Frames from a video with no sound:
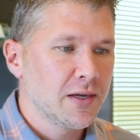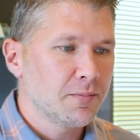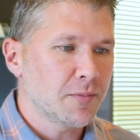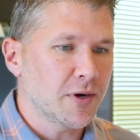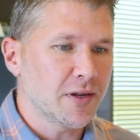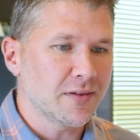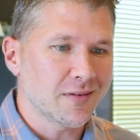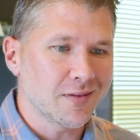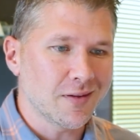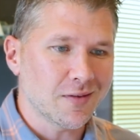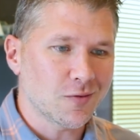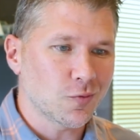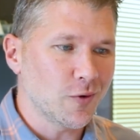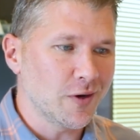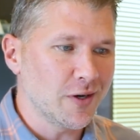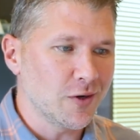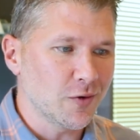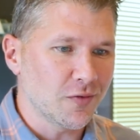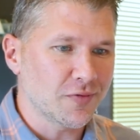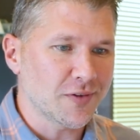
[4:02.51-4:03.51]
But it's in this
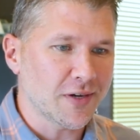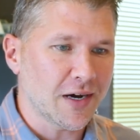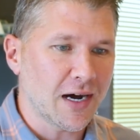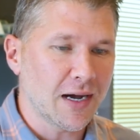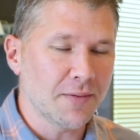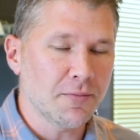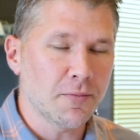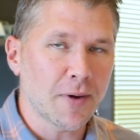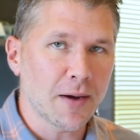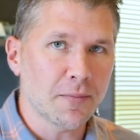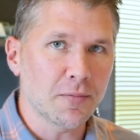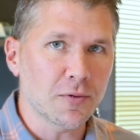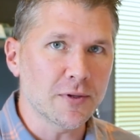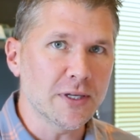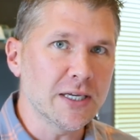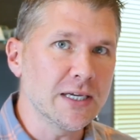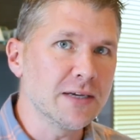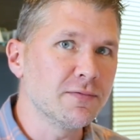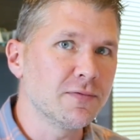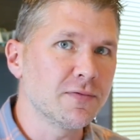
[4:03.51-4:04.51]
window of time, I
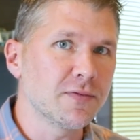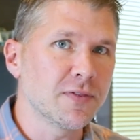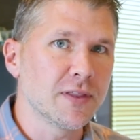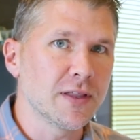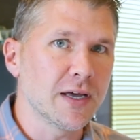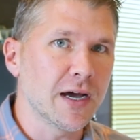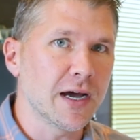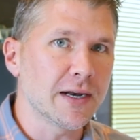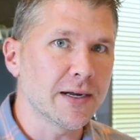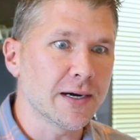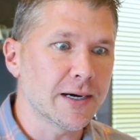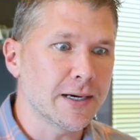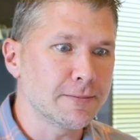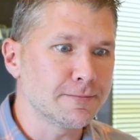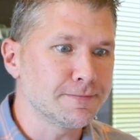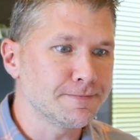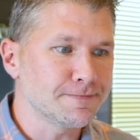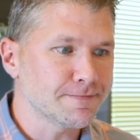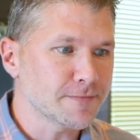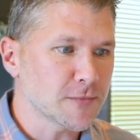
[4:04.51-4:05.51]
believe, that
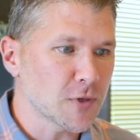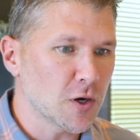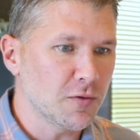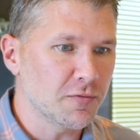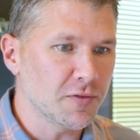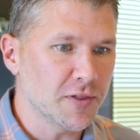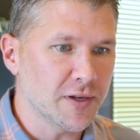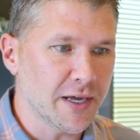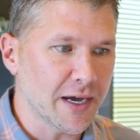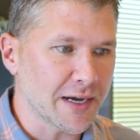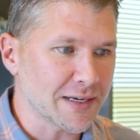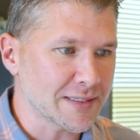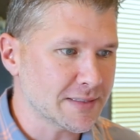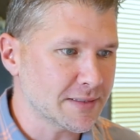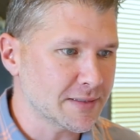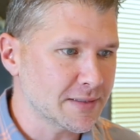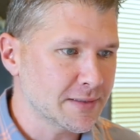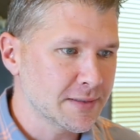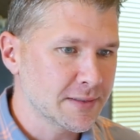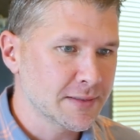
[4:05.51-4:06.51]
over the
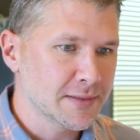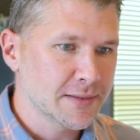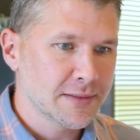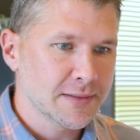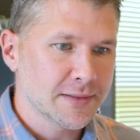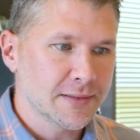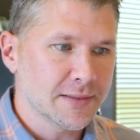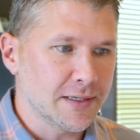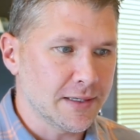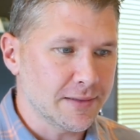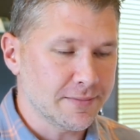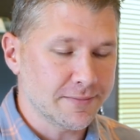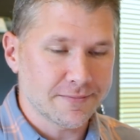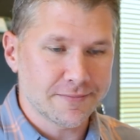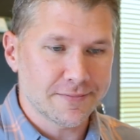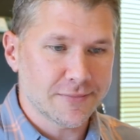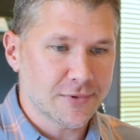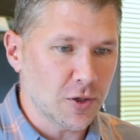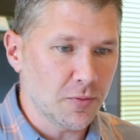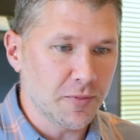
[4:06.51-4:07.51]
next
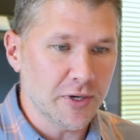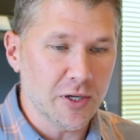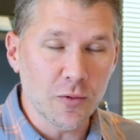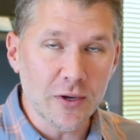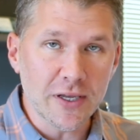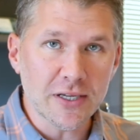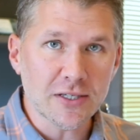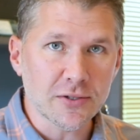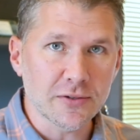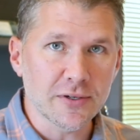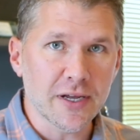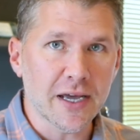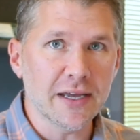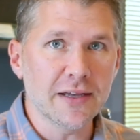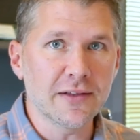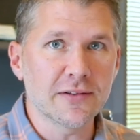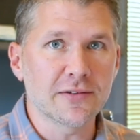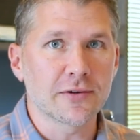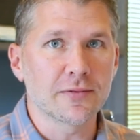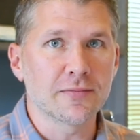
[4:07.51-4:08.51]
so many weeks or
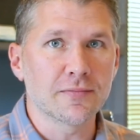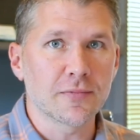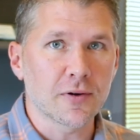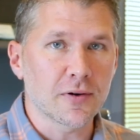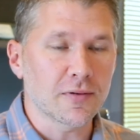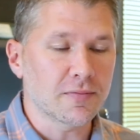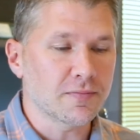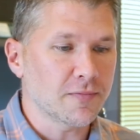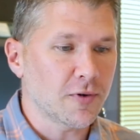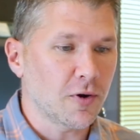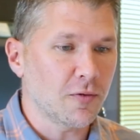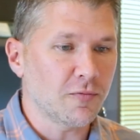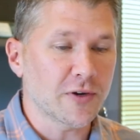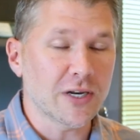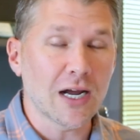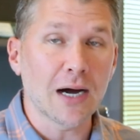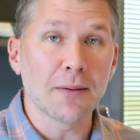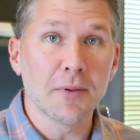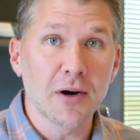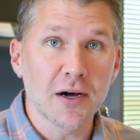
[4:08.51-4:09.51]
days, or hopefully
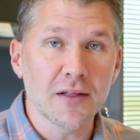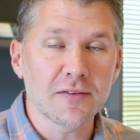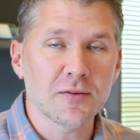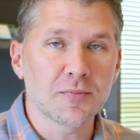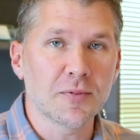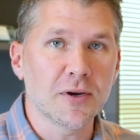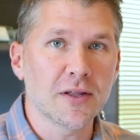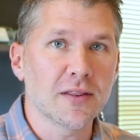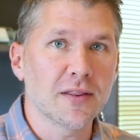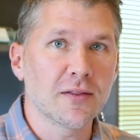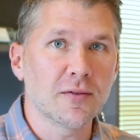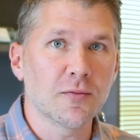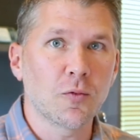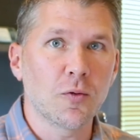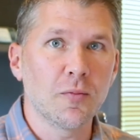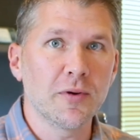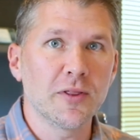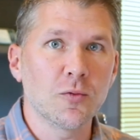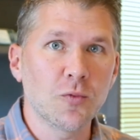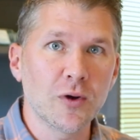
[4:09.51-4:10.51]
not months, but
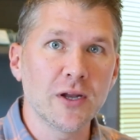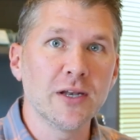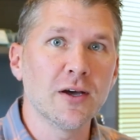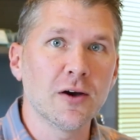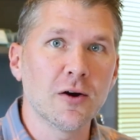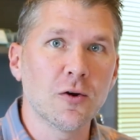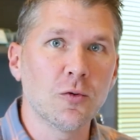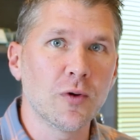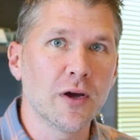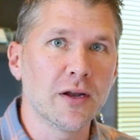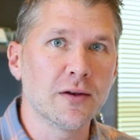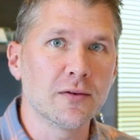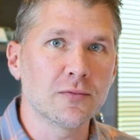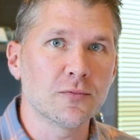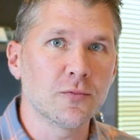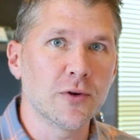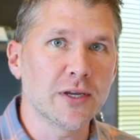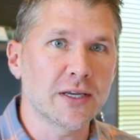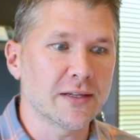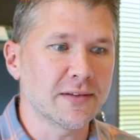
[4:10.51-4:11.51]
will be the window
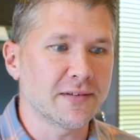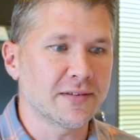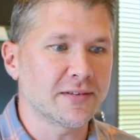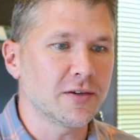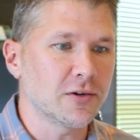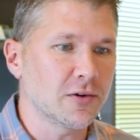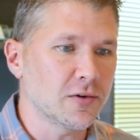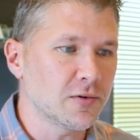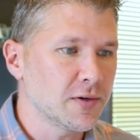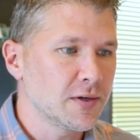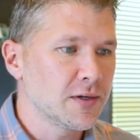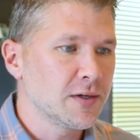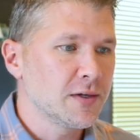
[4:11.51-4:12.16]
when we can still